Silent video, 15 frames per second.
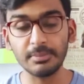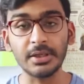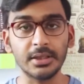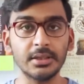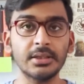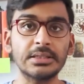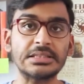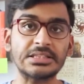
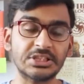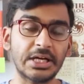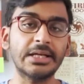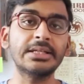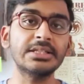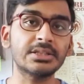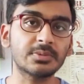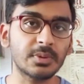in
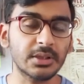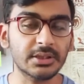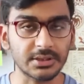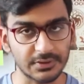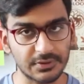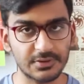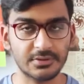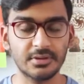Chinese
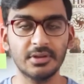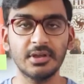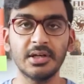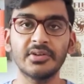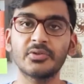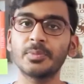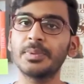workers. So